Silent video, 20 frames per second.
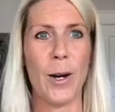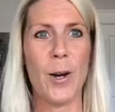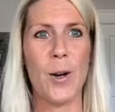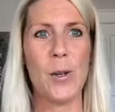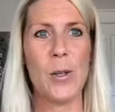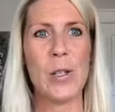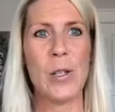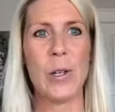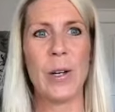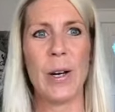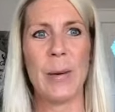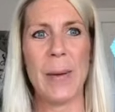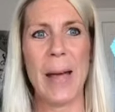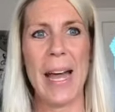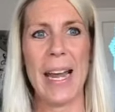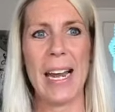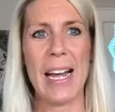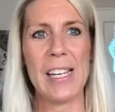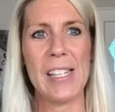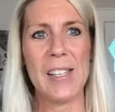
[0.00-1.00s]
Coastal
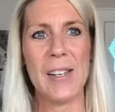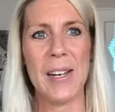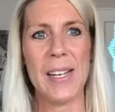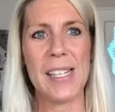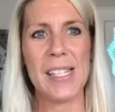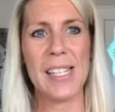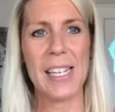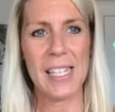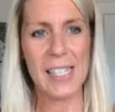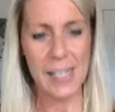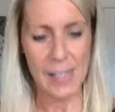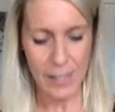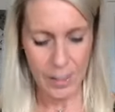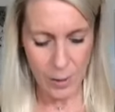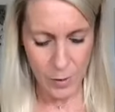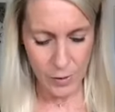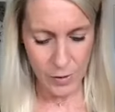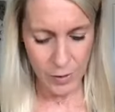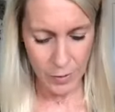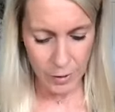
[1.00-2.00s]
Cabana. So you get 6 of the
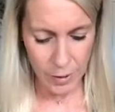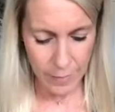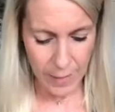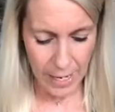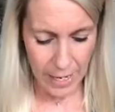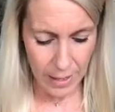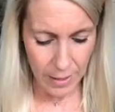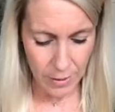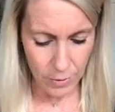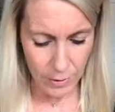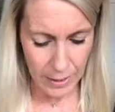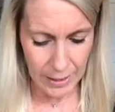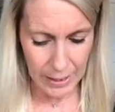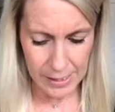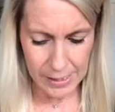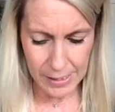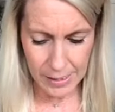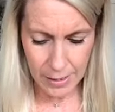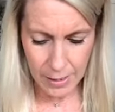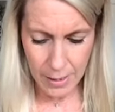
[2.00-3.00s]
Coastal Cabana
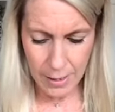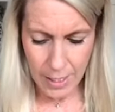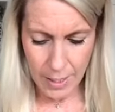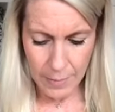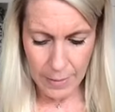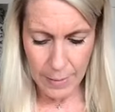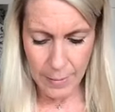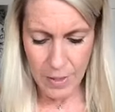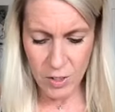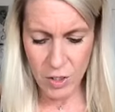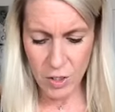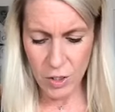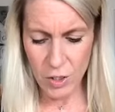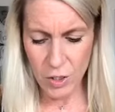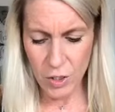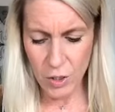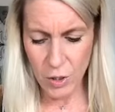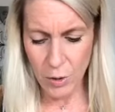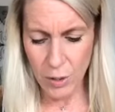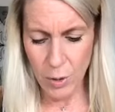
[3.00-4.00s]
doilies. Maybe I should
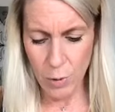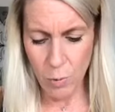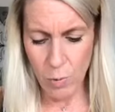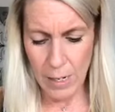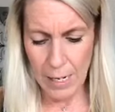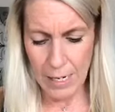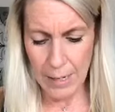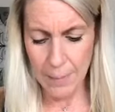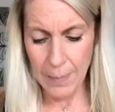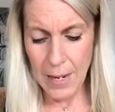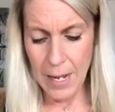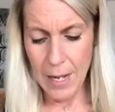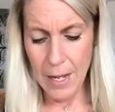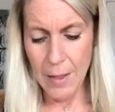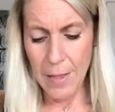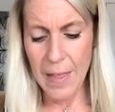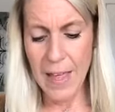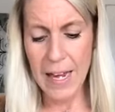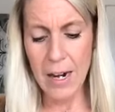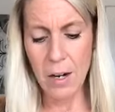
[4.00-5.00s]
just show you one.
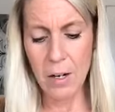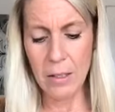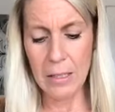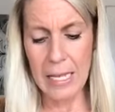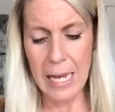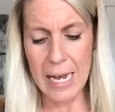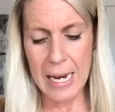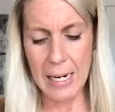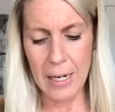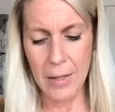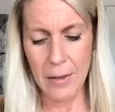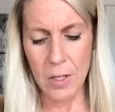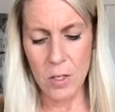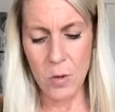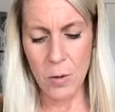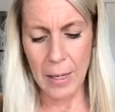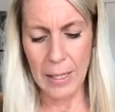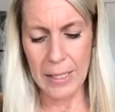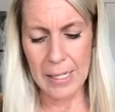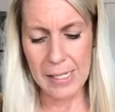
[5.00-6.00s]
They are like the
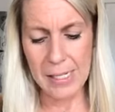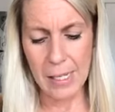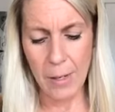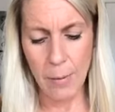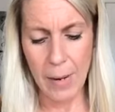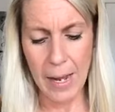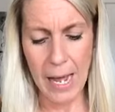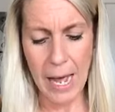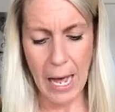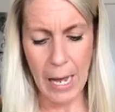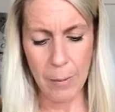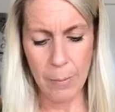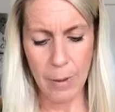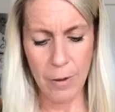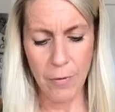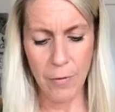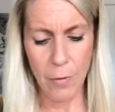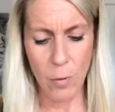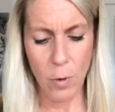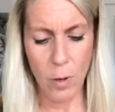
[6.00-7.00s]
doilies that we had
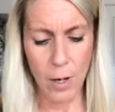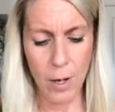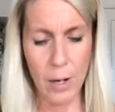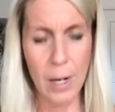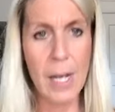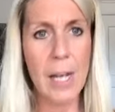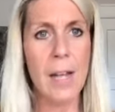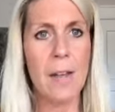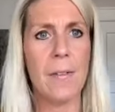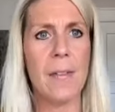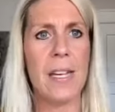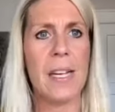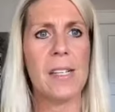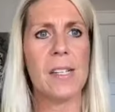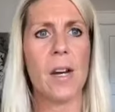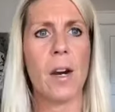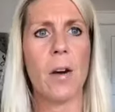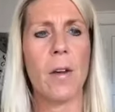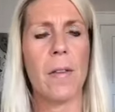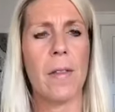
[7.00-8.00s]
before. These
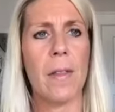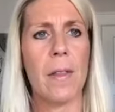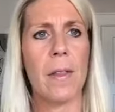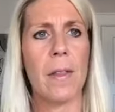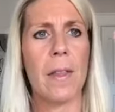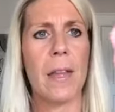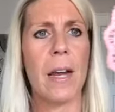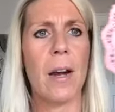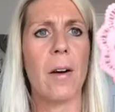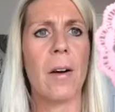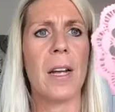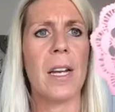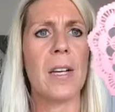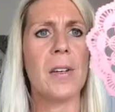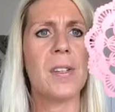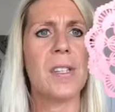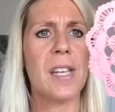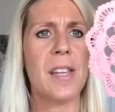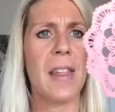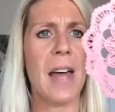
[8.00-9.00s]
are, there, can you
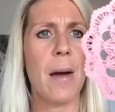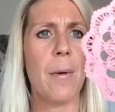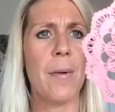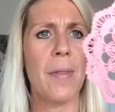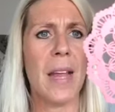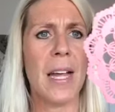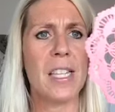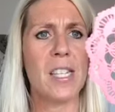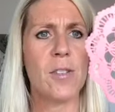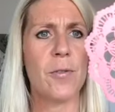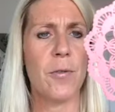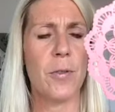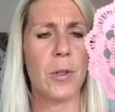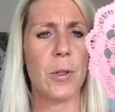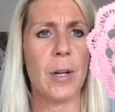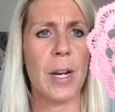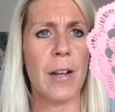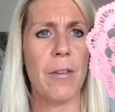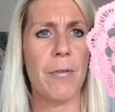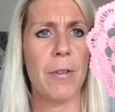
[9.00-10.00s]
see that one? That's
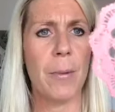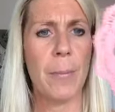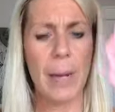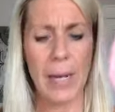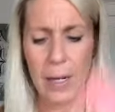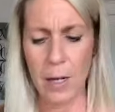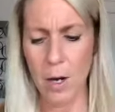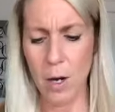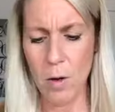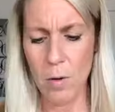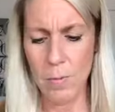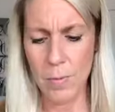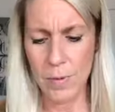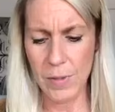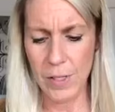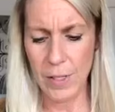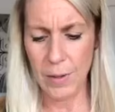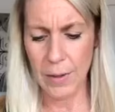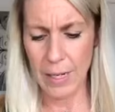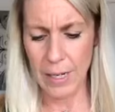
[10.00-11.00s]
Flirty Flamingo.
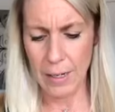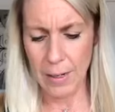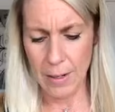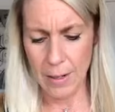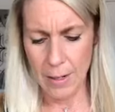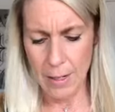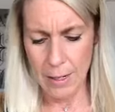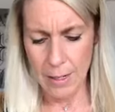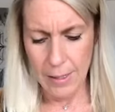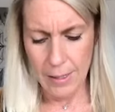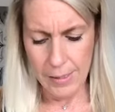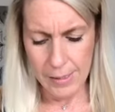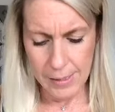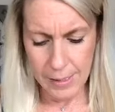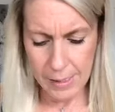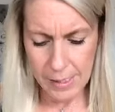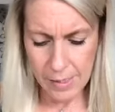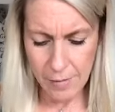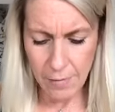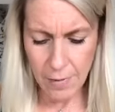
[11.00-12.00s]
So you get
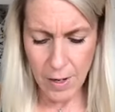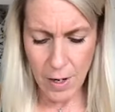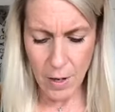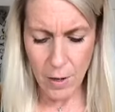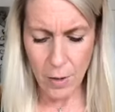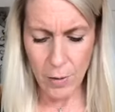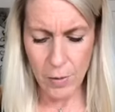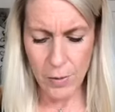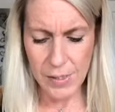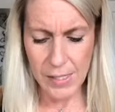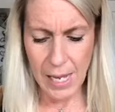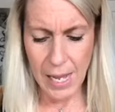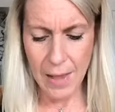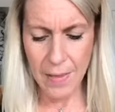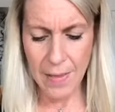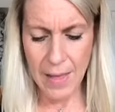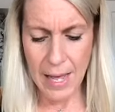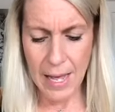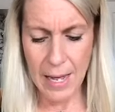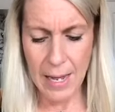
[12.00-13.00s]
6 of those.
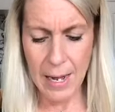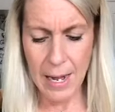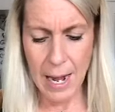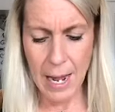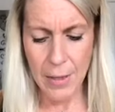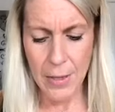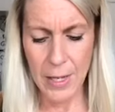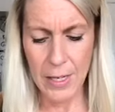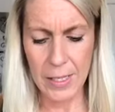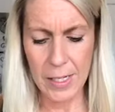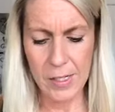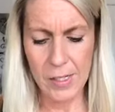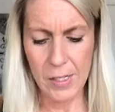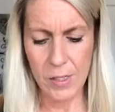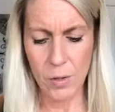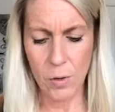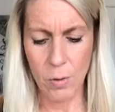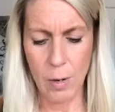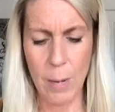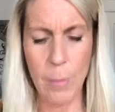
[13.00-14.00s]
And then I think this
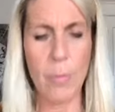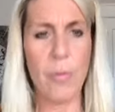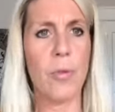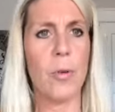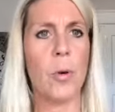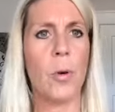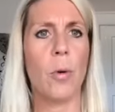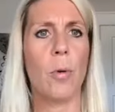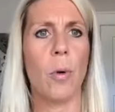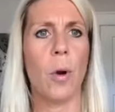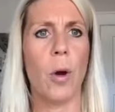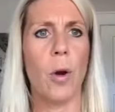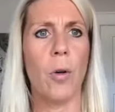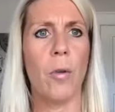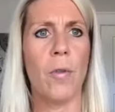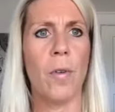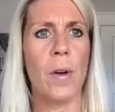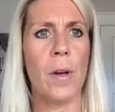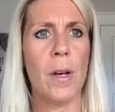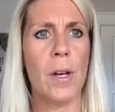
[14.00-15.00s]
is Grapefruit
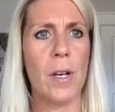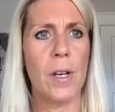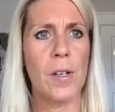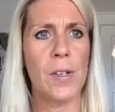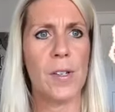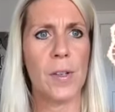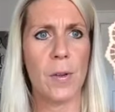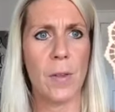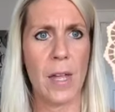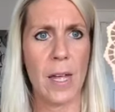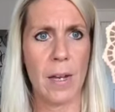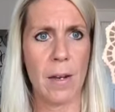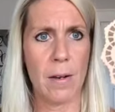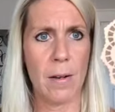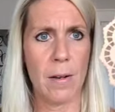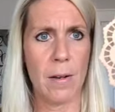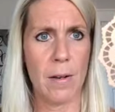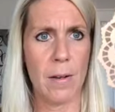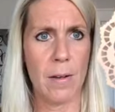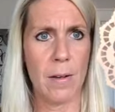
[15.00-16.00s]
Grove. So
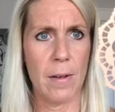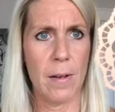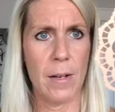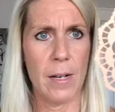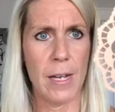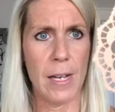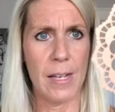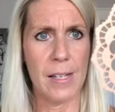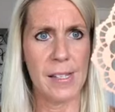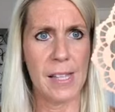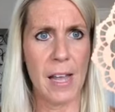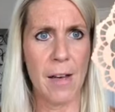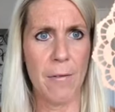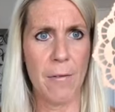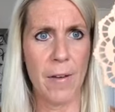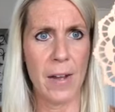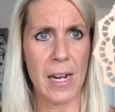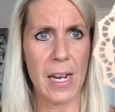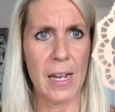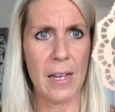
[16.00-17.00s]
then, isn't that
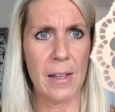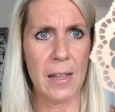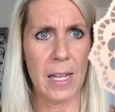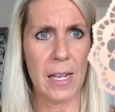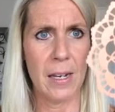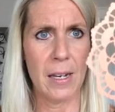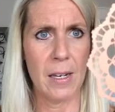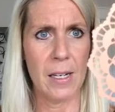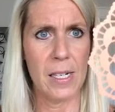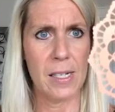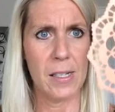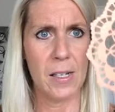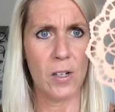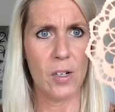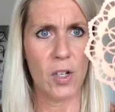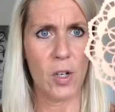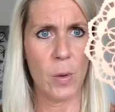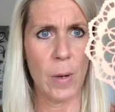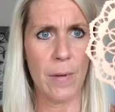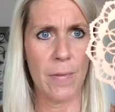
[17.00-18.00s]
funny that it doesn't
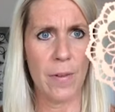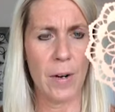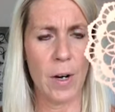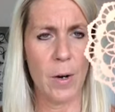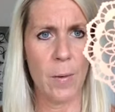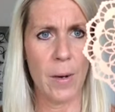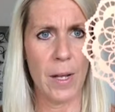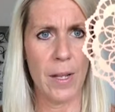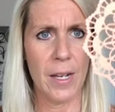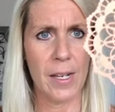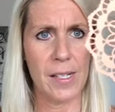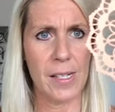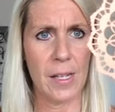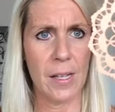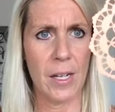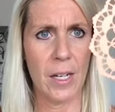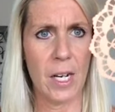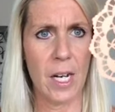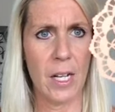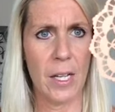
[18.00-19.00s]
show up very well, does it,
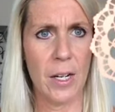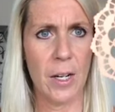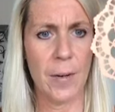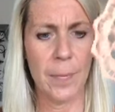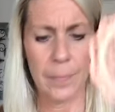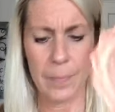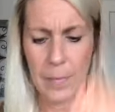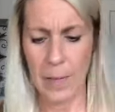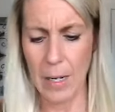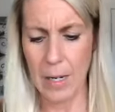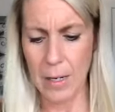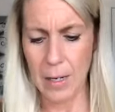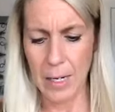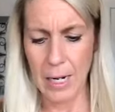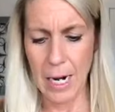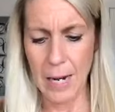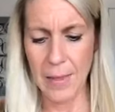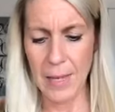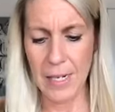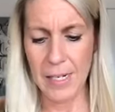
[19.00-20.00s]
the color?
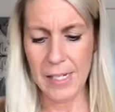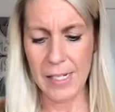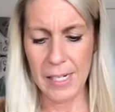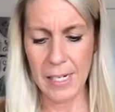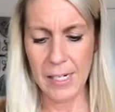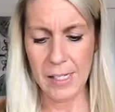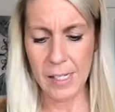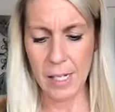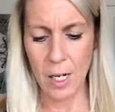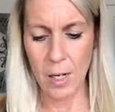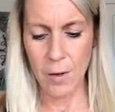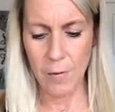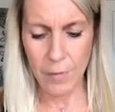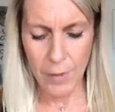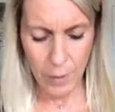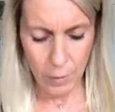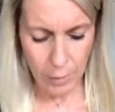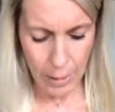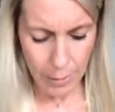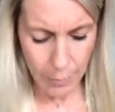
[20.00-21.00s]
And then 6 of
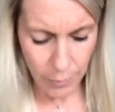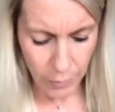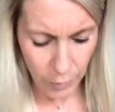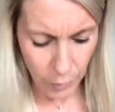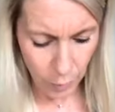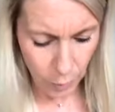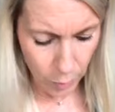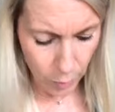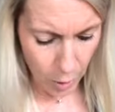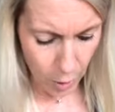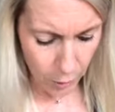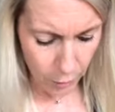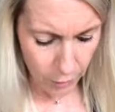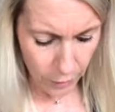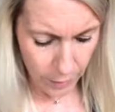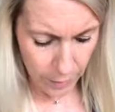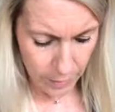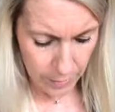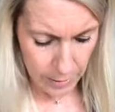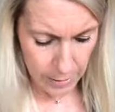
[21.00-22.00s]
the Grapefruit
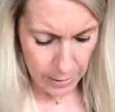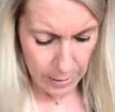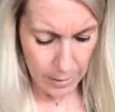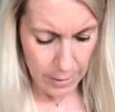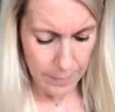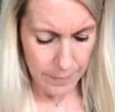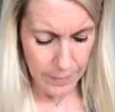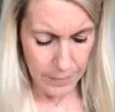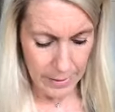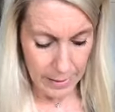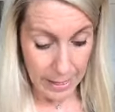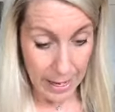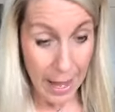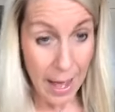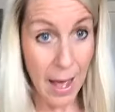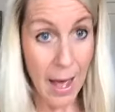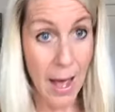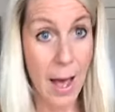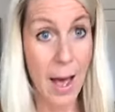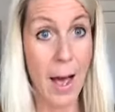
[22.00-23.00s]
Grove. Yeah,
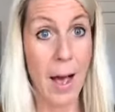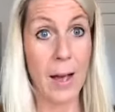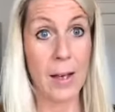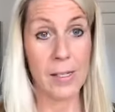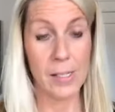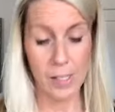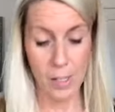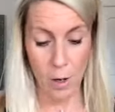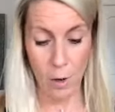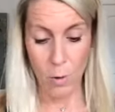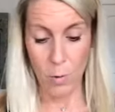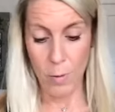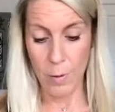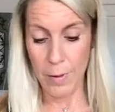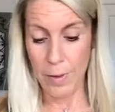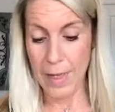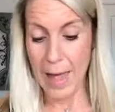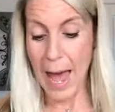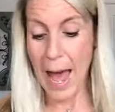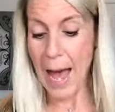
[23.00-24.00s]
so
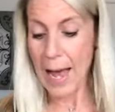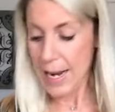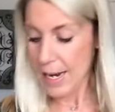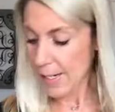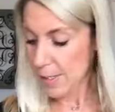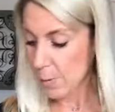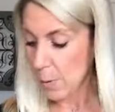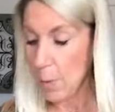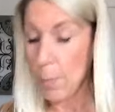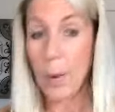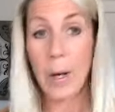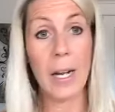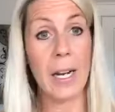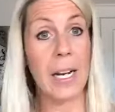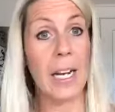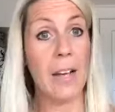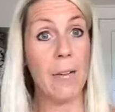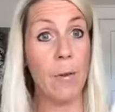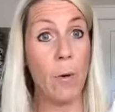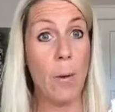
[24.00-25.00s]
that is what we're going
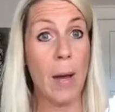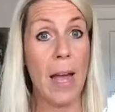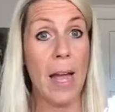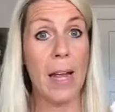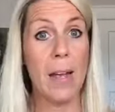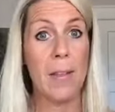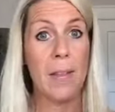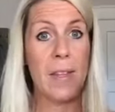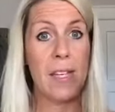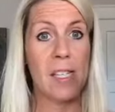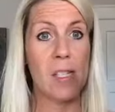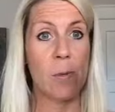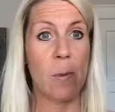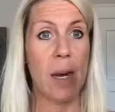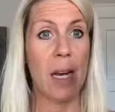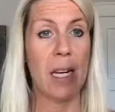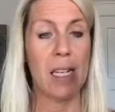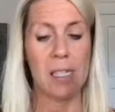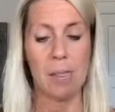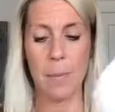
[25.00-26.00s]
to give away this
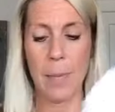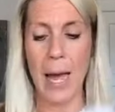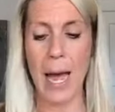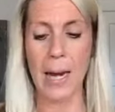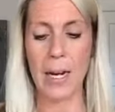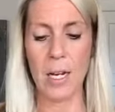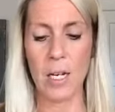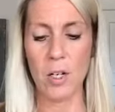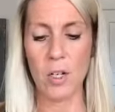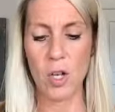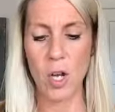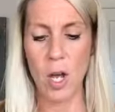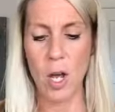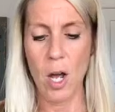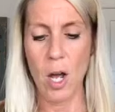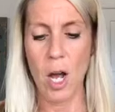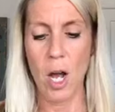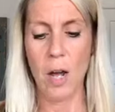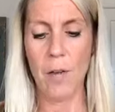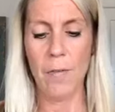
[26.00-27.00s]
week is a package
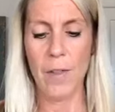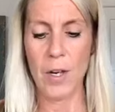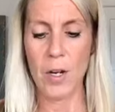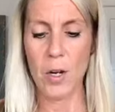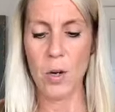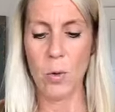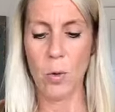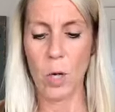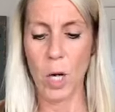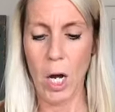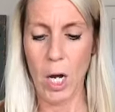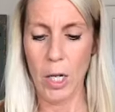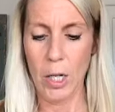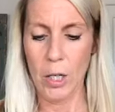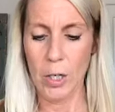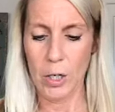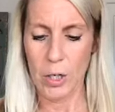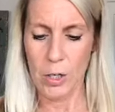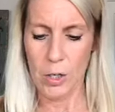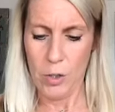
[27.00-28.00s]
of the new
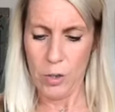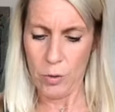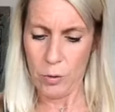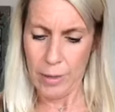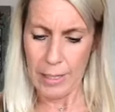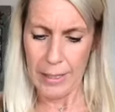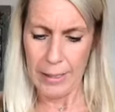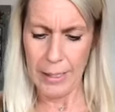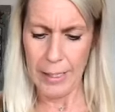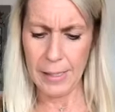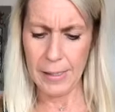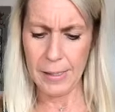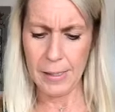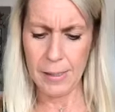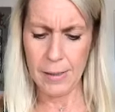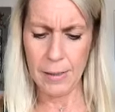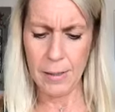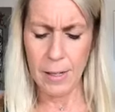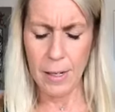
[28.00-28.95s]
colored doilies.